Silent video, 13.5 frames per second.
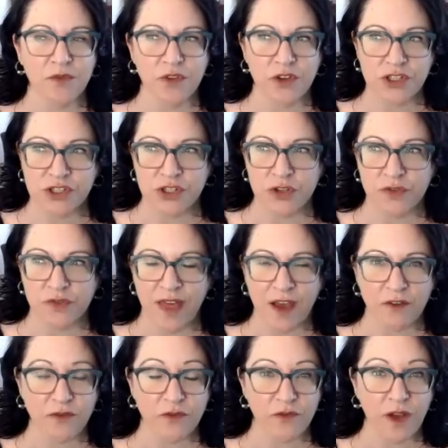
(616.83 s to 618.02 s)
version of that
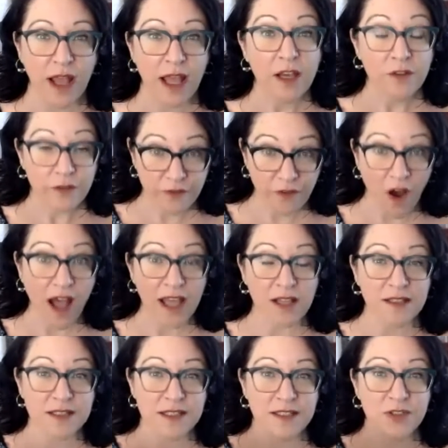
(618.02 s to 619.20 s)
f-
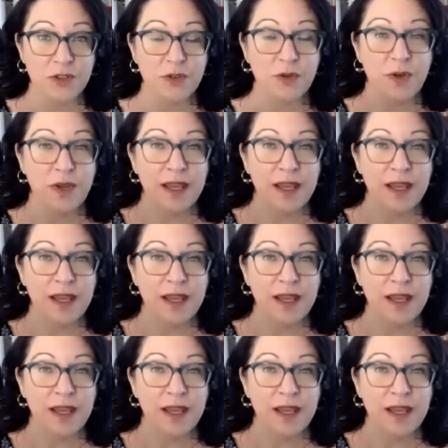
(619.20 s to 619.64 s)
file to